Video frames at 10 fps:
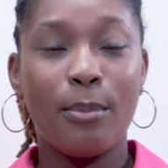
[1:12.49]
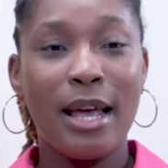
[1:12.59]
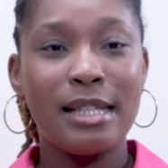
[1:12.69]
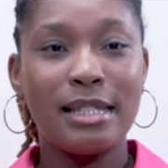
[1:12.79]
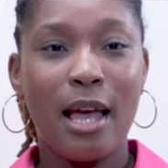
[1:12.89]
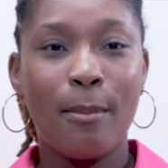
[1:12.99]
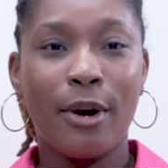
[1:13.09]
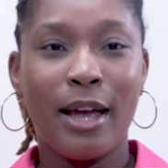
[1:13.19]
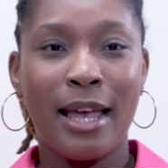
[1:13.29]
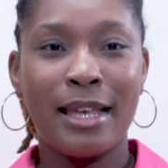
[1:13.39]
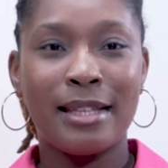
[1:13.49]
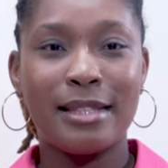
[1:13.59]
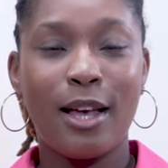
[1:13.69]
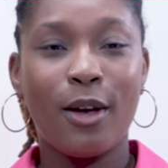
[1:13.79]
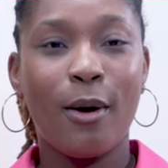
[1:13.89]
Breast
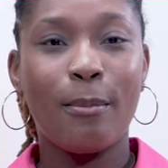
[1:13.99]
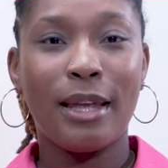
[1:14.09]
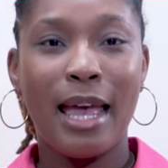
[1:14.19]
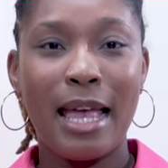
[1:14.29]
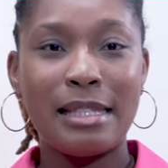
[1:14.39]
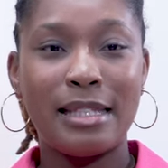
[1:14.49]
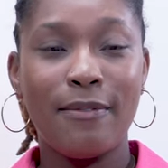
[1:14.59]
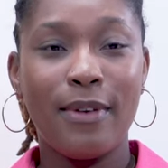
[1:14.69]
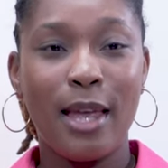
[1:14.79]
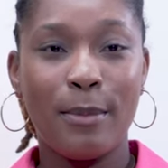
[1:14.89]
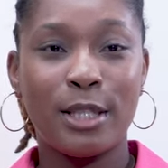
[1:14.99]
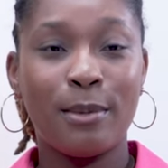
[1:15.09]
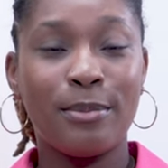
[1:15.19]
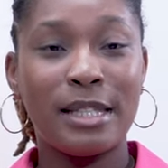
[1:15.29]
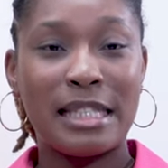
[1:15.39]
MRIs, a comprehensive
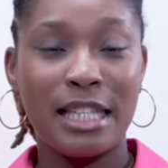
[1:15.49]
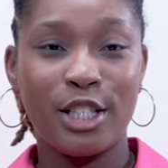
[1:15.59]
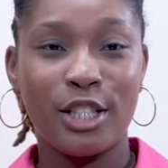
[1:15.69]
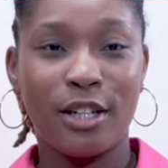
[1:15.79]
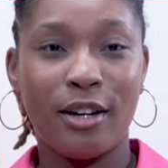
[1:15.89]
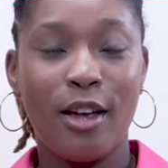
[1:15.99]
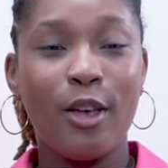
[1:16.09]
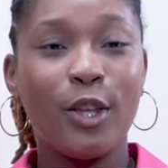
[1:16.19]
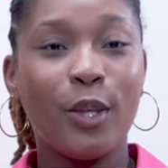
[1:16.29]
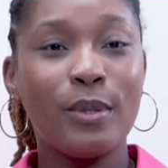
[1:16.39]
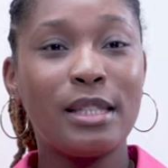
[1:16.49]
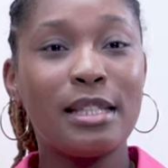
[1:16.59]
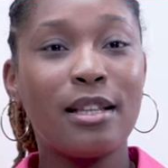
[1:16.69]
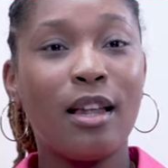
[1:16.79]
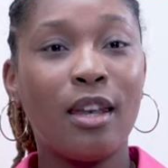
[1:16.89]
imaging procedure,
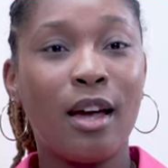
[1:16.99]
uses a